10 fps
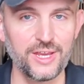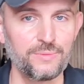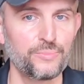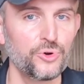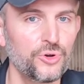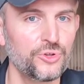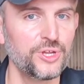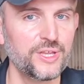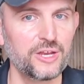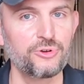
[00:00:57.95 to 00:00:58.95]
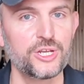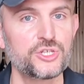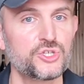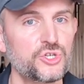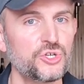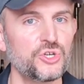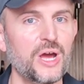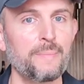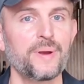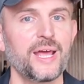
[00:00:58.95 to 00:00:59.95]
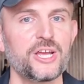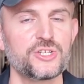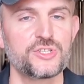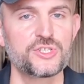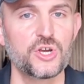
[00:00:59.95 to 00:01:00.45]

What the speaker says: in Burgundy they create two new appellations